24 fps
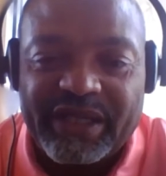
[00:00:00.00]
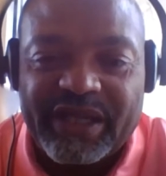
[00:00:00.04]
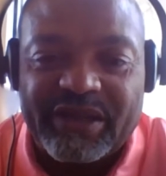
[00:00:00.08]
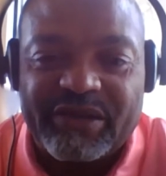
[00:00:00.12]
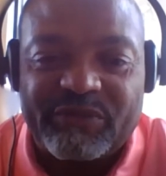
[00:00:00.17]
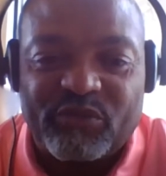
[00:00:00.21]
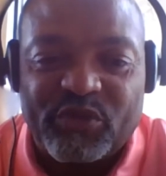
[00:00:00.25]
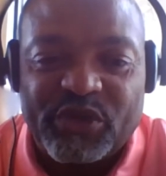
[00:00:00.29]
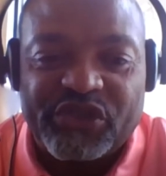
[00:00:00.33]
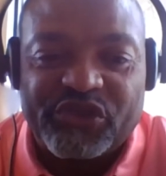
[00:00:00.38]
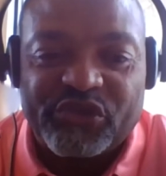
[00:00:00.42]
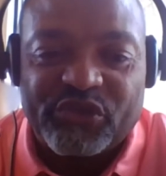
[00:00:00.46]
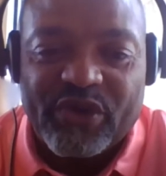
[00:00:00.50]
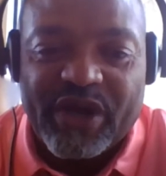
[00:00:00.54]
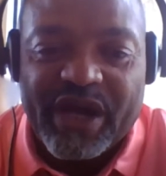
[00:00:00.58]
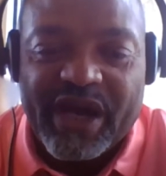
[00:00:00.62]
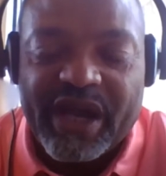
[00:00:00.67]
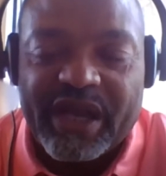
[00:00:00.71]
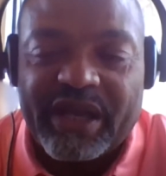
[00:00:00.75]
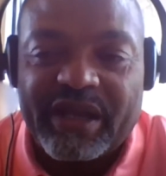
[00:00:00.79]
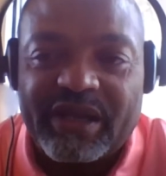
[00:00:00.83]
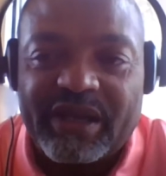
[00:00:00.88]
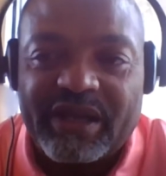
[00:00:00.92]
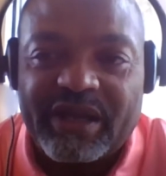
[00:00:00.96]
and we
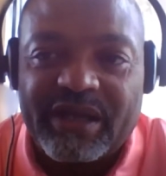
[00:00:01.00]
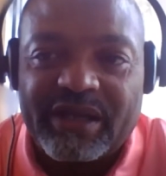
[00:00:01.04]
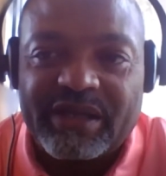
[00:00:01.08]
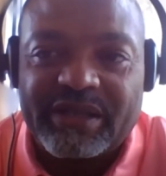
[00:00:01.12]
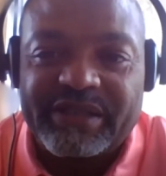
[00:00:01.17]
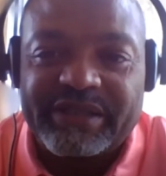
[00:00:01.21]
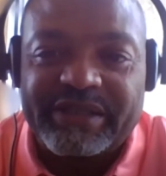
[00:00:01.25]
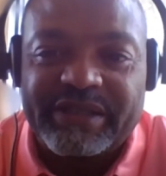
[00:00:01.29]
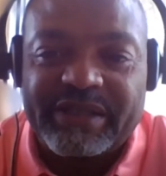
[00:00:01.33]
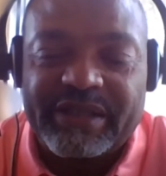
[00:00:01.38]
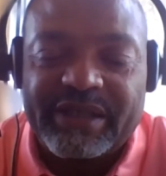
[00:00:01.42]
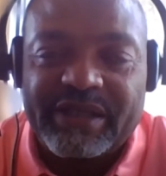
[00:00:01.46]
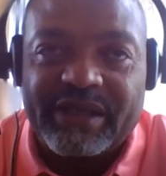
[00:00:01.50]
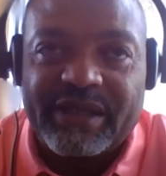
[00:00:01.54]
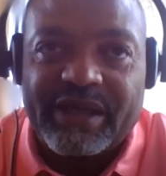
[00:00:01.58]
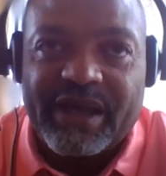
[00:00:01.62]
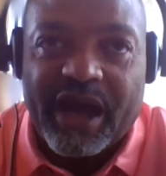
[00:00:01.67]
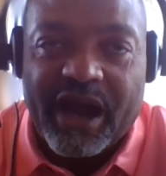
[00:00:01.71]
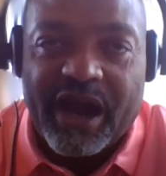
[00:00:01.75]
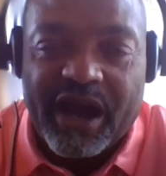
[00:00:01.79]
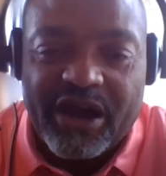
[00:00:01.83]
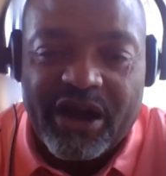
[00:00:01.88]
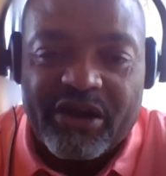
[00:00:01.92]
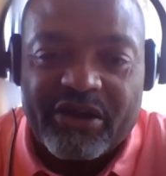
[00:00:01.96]
try
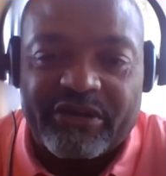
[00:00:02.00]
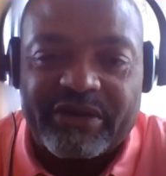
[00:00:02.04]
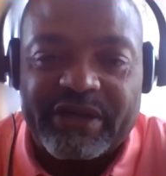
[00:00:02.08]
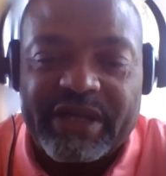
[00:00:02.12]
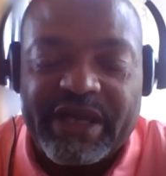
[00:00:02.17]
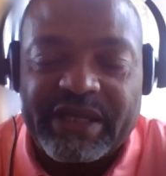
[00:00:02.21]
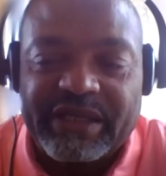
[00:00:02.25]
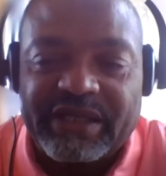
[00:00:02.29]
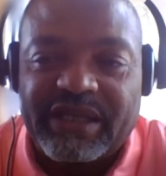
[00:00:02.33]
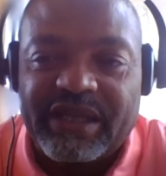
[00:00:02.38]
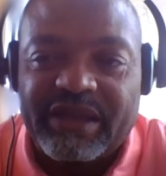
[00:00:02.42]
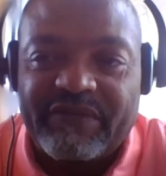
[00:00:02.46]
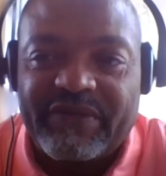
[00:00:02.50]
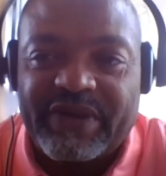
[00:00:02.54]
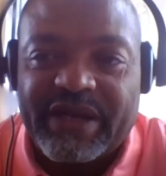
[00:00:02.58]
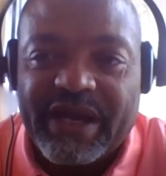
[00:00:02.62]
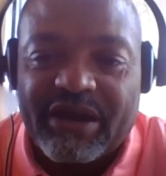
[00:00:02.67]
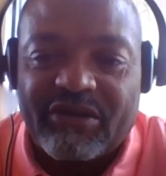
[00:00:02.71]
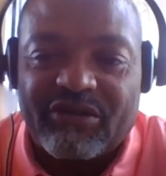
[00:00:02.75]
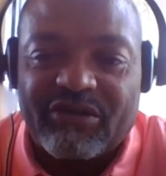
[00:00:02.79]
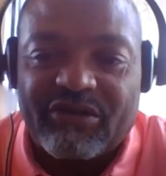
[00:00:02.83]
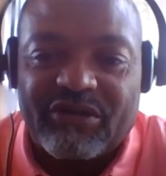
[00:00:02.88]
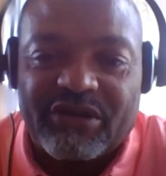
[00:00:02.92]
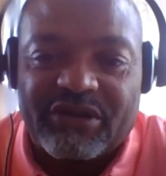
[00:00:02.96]
hard and give it
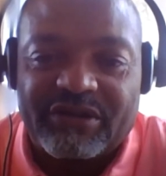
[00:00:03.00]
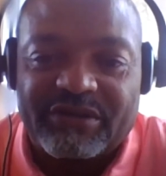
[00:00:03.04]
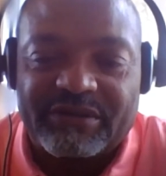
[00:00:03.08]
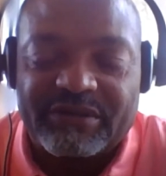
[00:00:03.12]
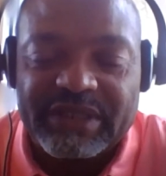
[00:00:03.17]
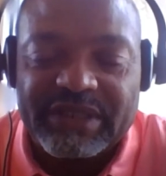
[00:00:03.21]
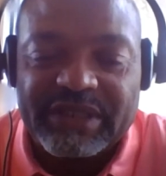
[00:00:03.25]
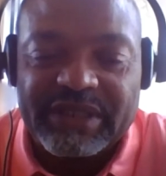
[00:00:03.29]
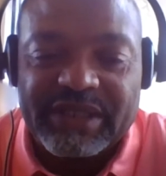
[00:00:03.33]
our all.